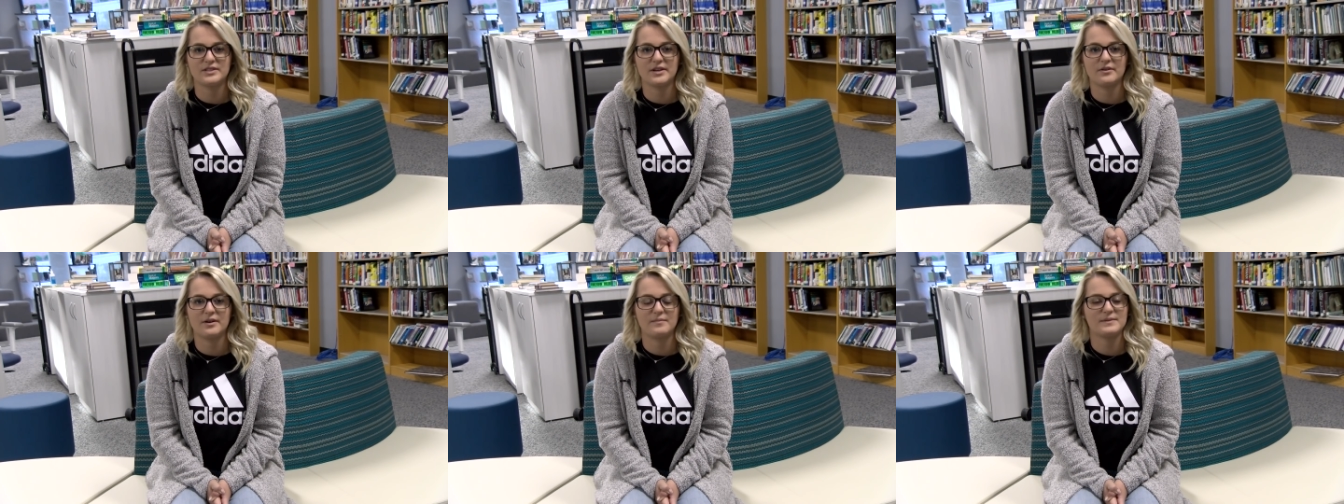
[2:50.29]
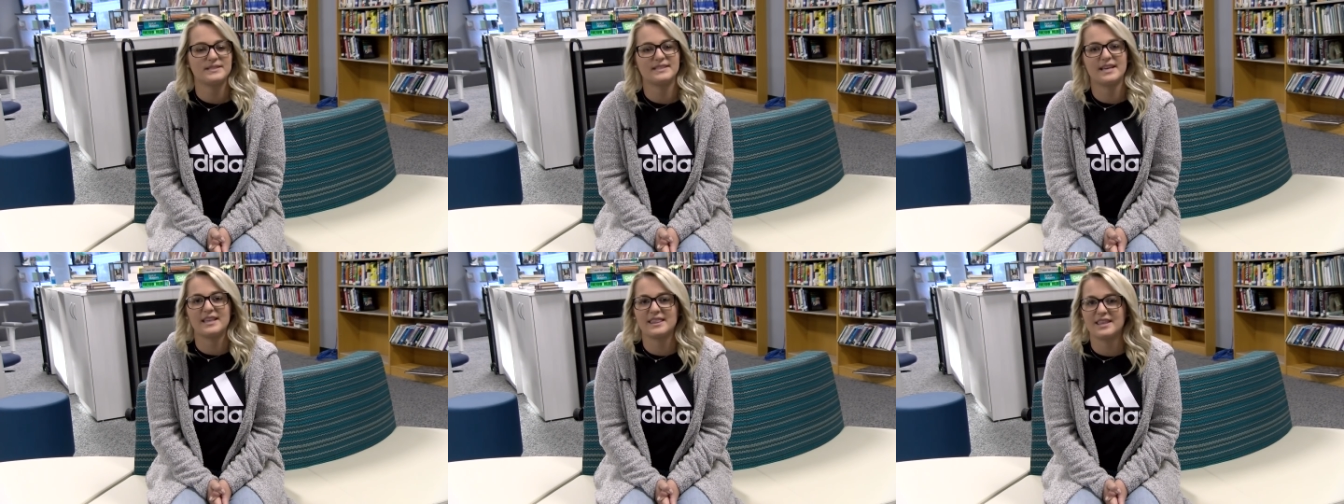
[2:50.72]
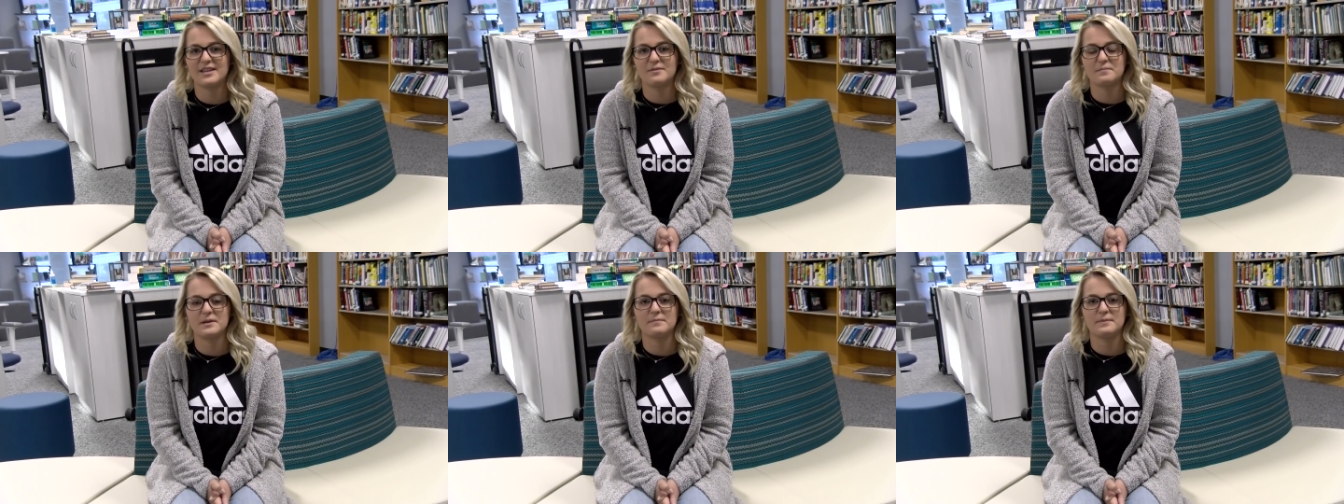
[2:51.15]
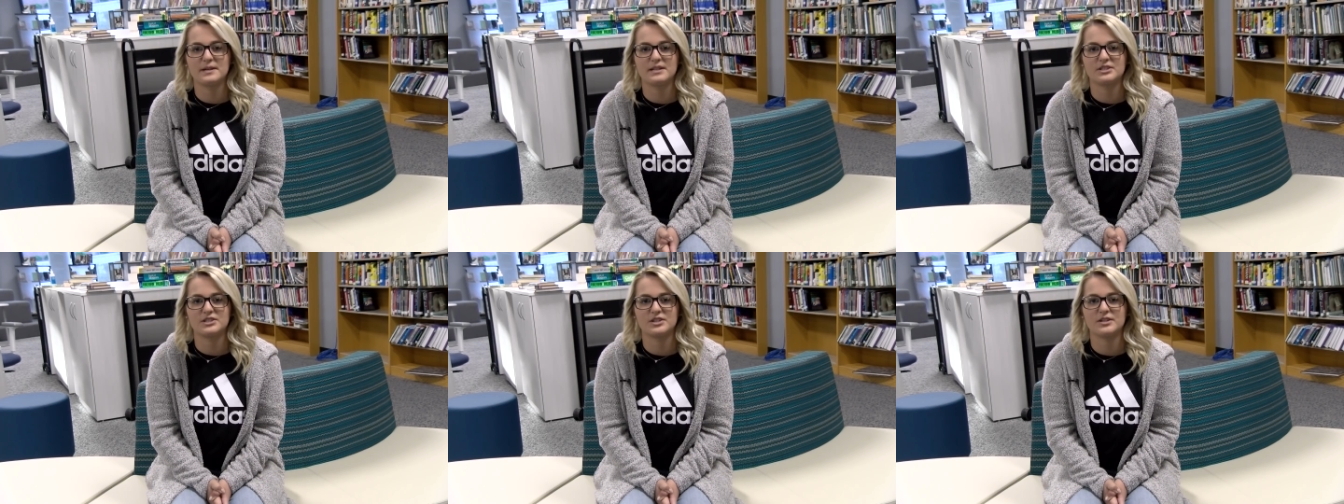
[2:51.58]
So I'm just saying, think big
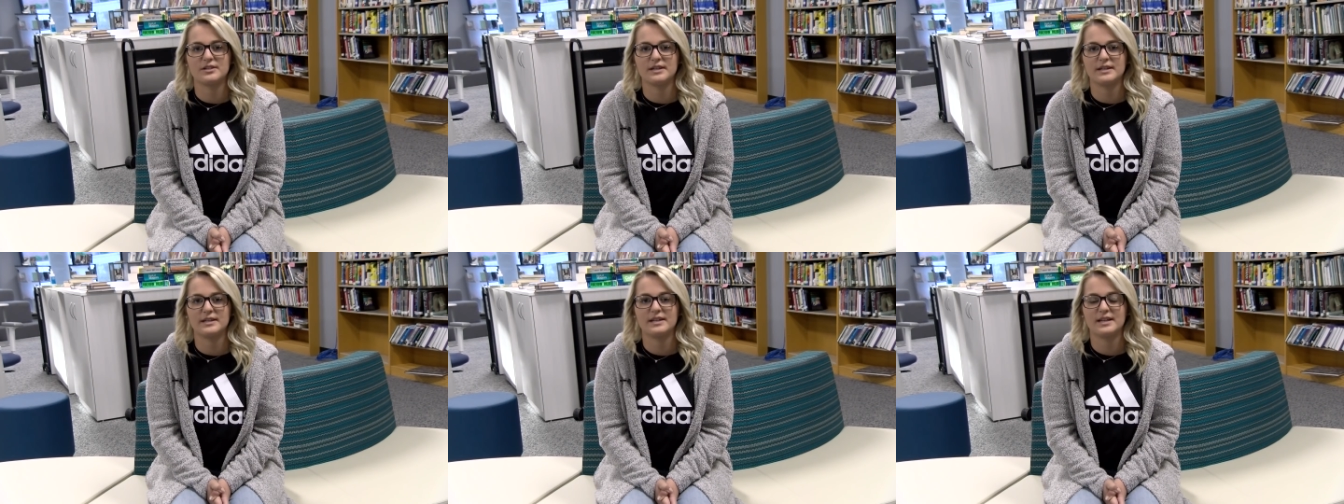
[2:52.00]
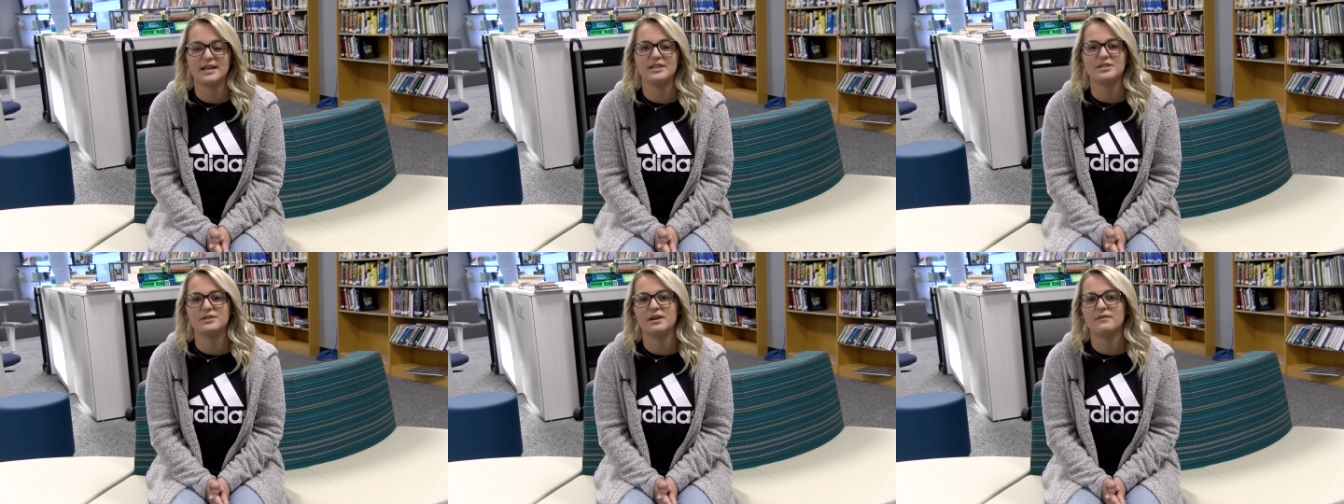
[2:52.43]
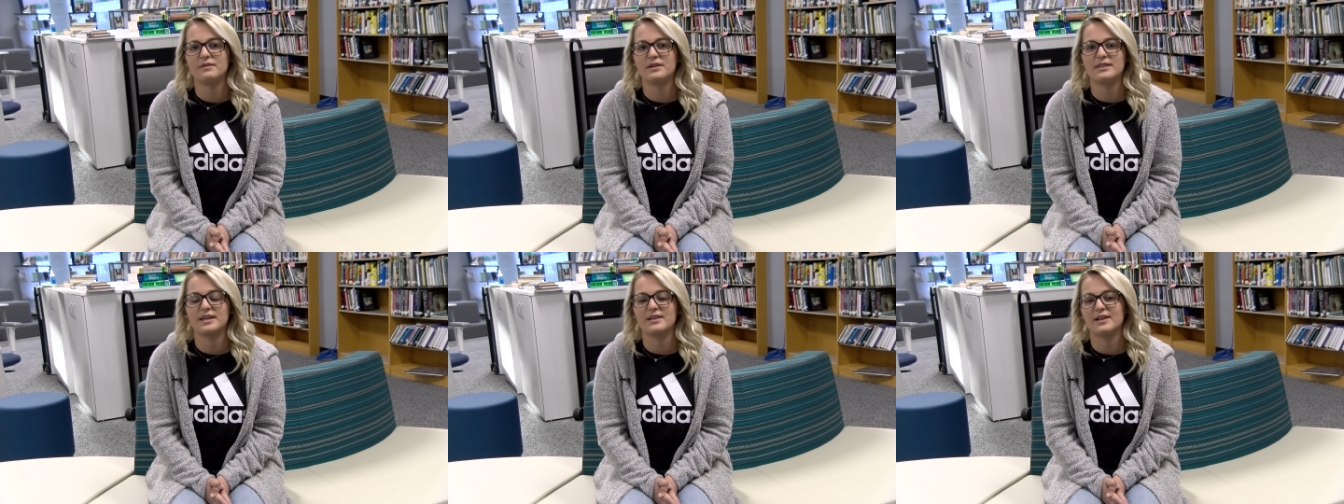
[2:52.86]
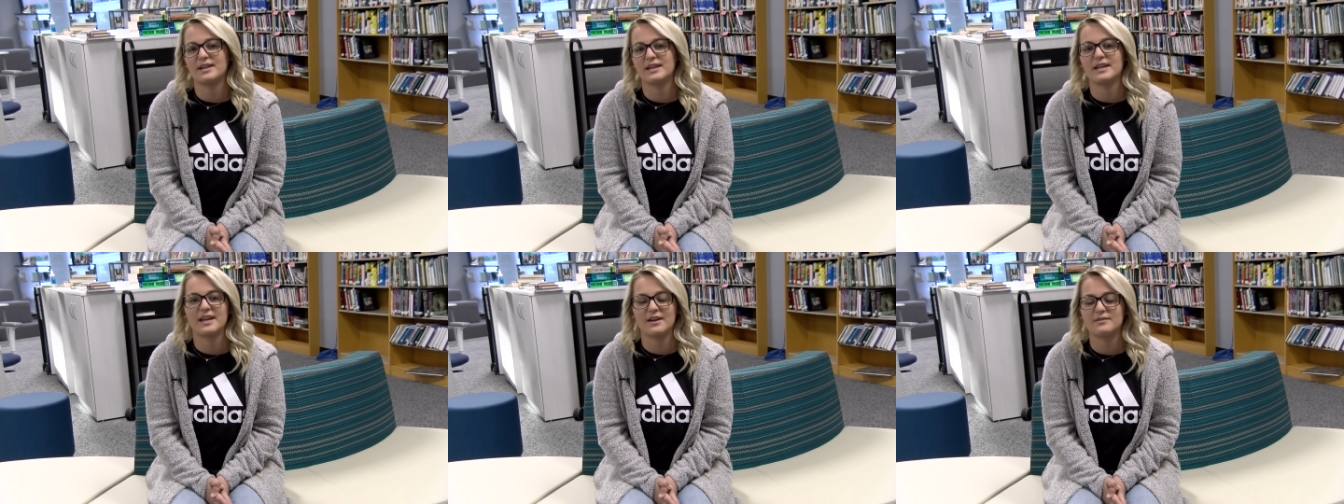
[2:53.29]
picture and and do everything
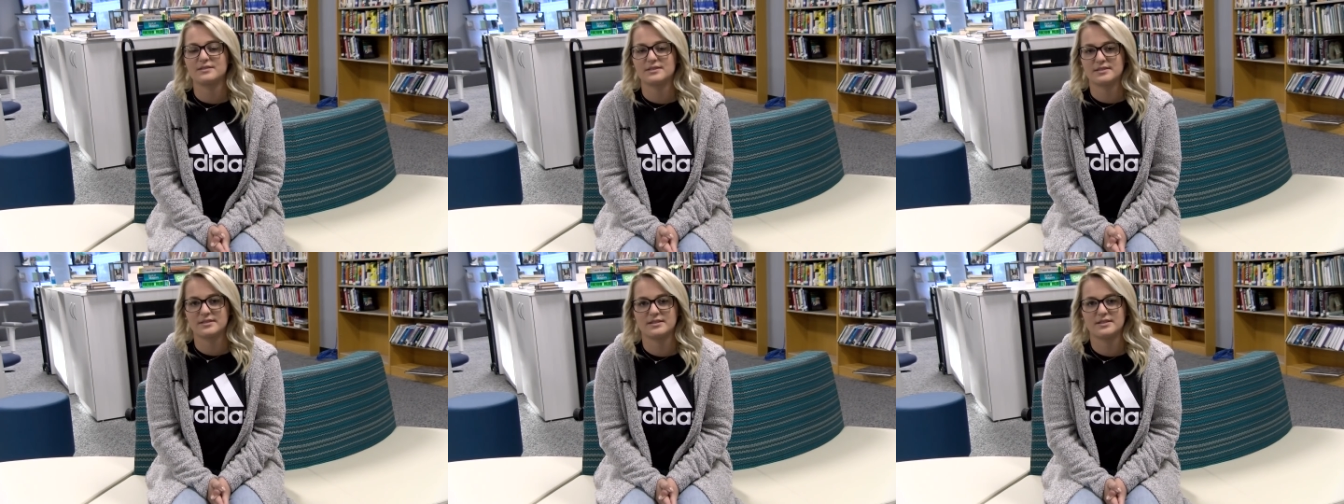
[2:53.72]
like it counts.